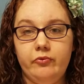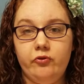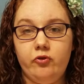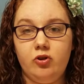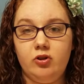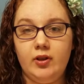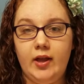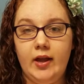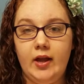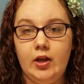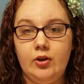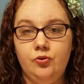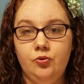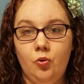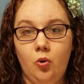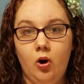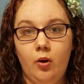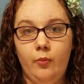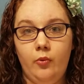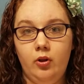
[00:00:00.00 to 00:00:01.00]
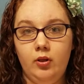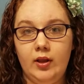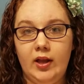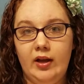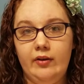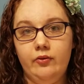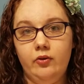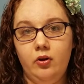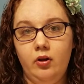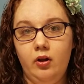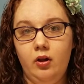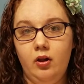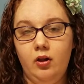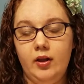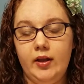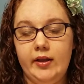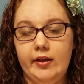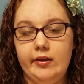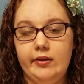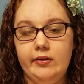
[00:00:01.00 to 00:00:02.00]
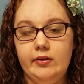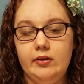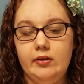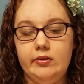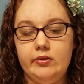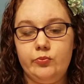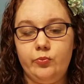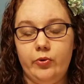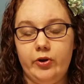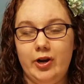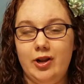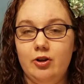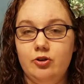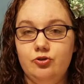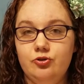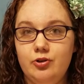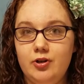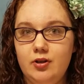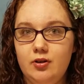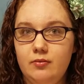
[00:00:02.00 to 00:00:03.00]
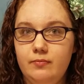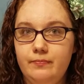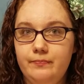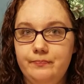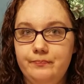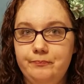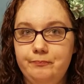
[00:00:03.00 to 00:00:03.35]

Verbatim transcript: for like a normal level is one hundred.